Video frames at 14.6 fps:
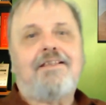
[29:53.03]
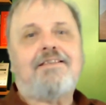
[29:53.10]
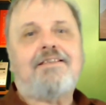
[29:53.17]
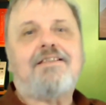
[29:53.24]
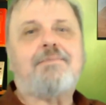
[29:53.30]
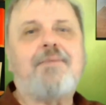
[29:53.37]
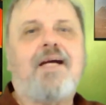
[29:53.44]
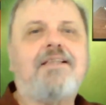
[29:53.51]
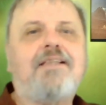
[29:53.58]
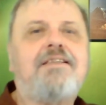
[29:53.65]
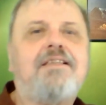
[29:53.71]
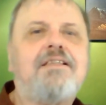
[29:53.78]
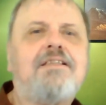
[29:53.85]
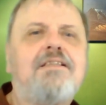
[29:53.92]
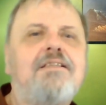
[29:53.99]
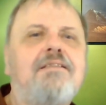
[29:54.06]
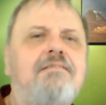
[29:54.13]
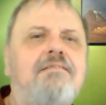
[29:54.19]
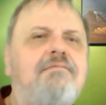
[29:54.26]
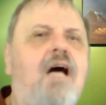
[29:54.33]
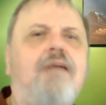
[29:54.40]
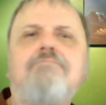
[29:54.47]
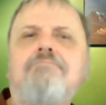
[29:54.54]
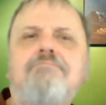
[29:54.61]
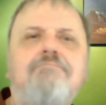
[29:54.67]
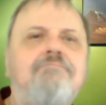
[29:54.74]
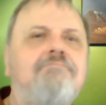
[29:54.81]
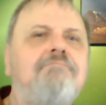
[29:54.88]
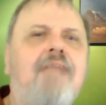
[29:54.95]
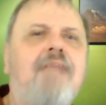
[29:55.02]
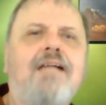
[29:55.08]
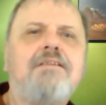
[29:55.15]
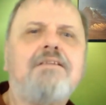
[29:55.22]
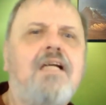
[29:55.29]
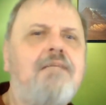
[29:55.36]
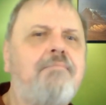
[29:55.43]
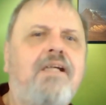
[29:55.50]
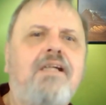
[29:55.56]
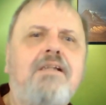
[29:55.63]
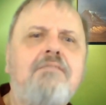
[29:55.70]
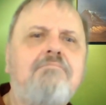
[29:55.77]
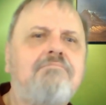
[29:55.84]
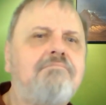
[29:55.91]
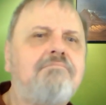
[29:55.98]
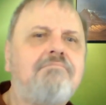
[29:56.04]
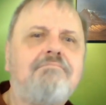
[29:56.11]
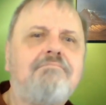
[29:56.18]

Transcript: He says back, he says, No, that's not me.